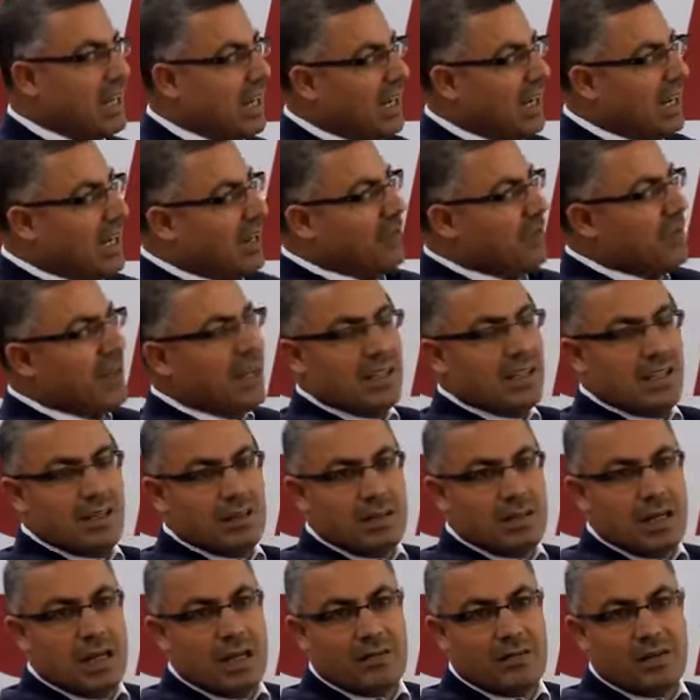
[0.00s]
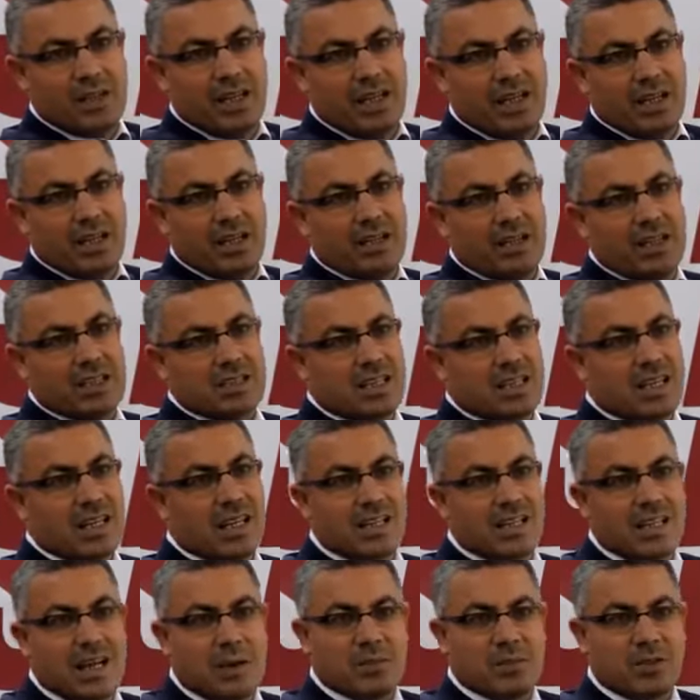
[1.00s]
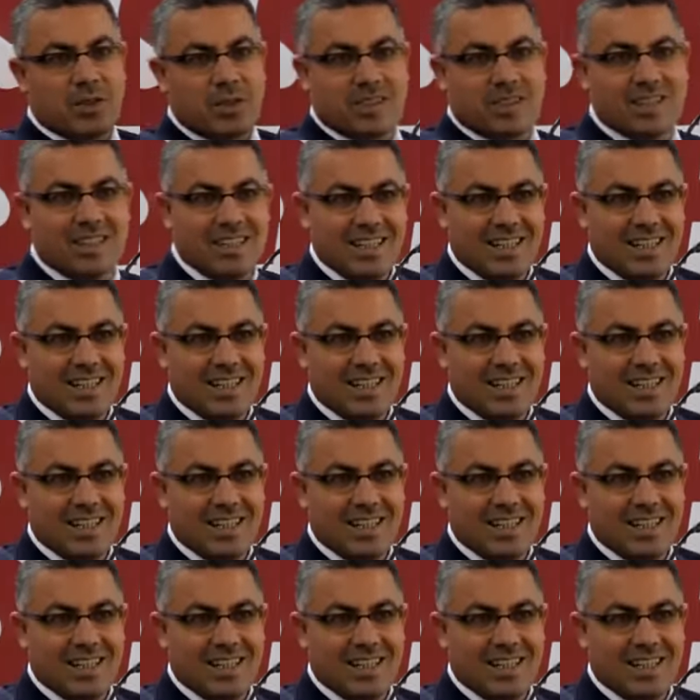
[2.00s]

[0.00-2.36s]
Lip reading: I have taken this and adapted